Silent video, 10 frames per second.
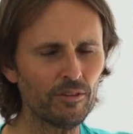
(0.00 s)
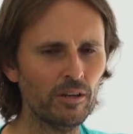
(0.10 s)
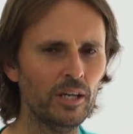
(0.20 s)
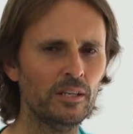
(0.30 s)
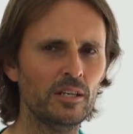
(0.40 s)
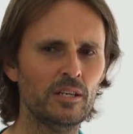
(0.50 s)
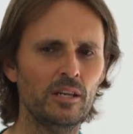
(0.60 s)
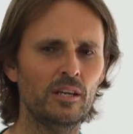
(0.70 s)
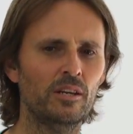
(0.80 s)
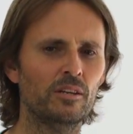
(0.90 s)
right?
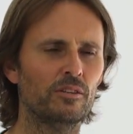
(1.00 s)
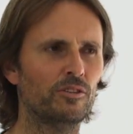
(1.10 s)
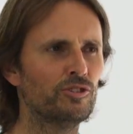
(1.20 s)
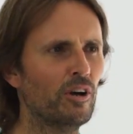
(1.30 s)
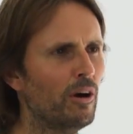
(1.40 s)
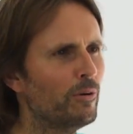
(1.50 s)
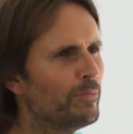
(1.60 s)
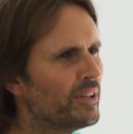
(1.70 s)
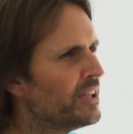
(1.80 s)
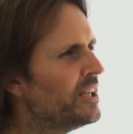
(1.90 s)
The
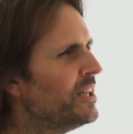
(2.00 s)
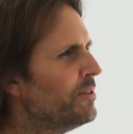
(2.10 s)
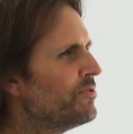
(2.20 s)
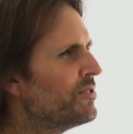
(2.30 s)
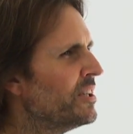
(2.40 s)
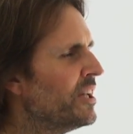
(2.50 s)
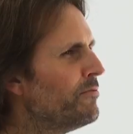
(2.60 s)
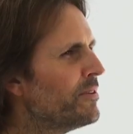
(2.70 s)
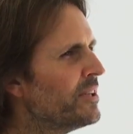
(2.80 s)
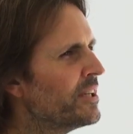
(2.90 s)
child believes that
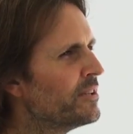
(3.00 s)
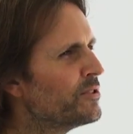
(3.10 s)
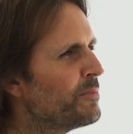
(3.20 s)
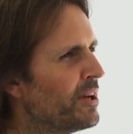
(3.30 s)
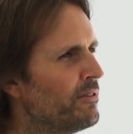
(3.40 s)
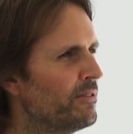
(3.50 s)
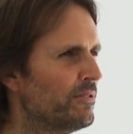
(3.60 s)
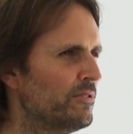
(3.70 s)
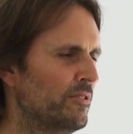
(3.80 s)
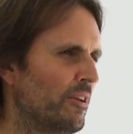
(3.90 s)
everything its
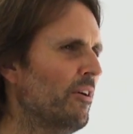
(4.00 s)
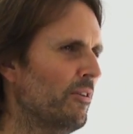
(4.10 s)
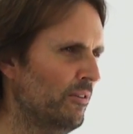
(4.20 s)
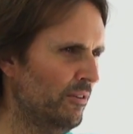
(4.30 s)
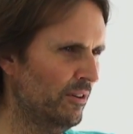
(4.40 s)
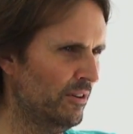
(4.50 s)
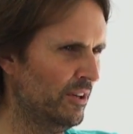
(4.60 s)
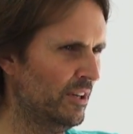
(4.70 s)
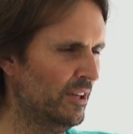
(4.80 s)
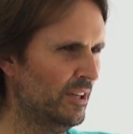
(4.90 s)
parents know
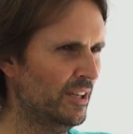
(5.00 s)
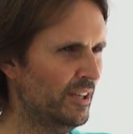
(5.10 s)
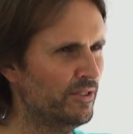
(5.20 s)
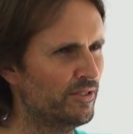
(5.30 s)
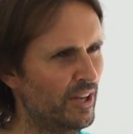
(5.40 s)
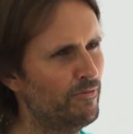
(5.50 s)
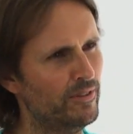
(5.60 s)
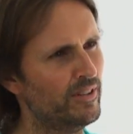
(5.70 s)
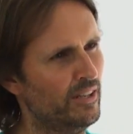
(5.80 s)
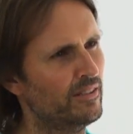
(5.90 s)
is
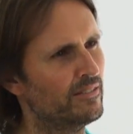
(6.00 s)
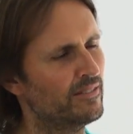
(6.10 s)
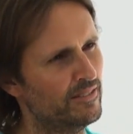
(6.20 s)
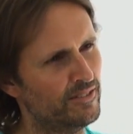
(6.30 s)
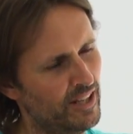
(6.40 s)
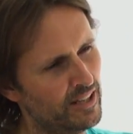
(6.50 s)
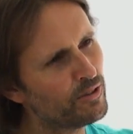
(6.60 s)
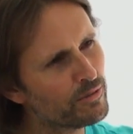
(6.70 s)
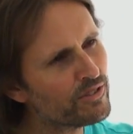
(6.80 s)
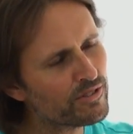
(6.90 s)
everything that
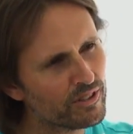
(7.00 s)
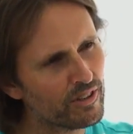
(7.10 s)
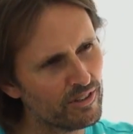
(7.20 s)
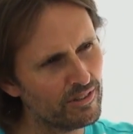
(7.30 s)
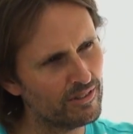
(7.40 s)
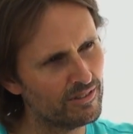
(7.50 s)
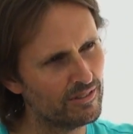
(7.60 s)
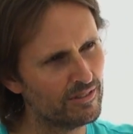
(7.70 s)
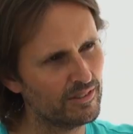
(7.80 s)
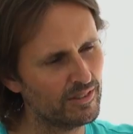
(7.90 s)
there is to know.
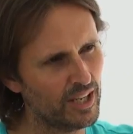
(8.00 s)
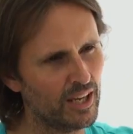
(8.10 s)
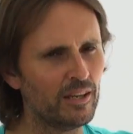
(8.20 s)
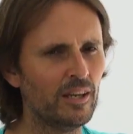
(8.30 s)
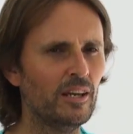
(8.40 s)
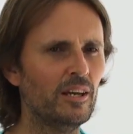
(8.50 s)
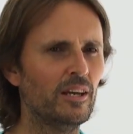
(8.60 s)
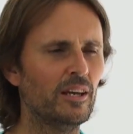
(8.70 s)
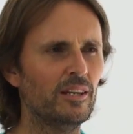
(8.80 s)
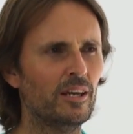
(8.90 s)

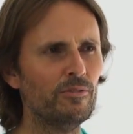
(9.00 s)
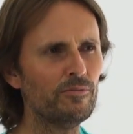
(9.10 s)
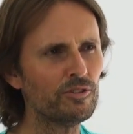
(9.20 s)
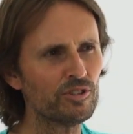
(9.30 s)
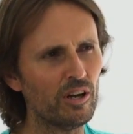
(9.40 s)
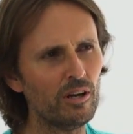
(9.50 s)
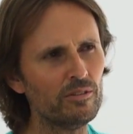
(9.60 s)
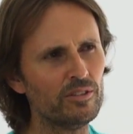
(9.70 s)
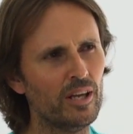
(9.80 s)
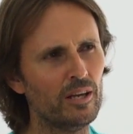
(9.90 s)
Now, if the
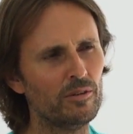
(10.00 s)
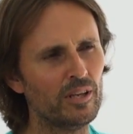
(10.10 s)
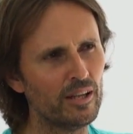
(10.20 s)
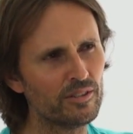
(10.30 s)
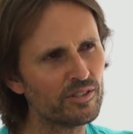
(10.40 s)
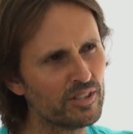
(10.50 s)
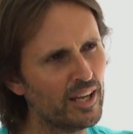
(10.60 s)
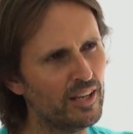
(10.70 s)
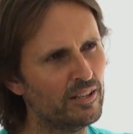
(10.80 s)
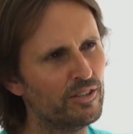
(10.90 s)
child now
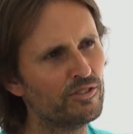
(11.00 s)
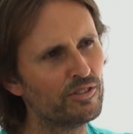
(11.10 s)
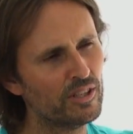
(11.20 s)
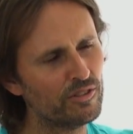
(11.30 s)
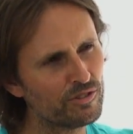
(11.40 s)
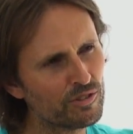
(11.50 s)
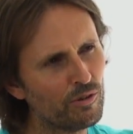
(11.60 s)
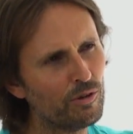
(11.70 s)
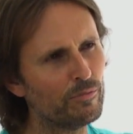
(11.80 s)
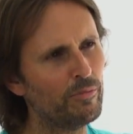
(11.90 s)
understand and is
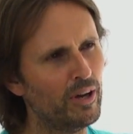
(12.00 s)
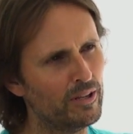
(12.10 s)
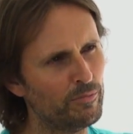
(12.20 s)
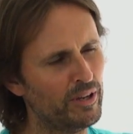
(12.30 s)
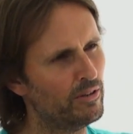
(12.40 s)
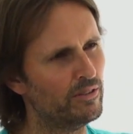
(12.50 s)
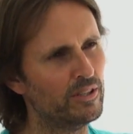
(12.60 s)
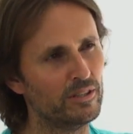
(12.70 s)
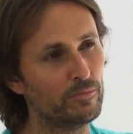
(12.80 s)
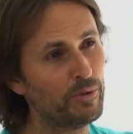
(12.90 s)
taught by the
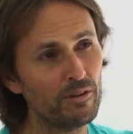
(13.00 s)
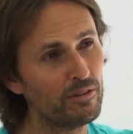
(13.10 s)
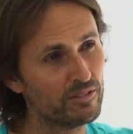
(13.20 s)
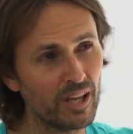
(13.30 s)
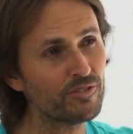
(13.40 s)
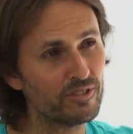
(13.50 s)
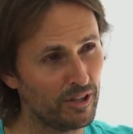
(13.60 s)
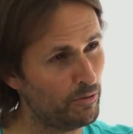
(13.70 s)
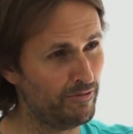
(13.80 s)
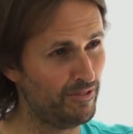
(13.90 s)
parent that the parent doesn't
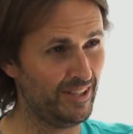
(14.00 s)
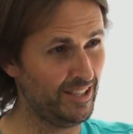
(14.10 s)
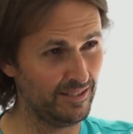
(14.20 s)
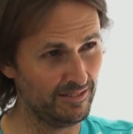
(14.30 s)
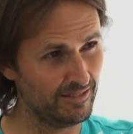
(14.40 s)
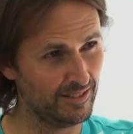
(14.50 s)
know everything,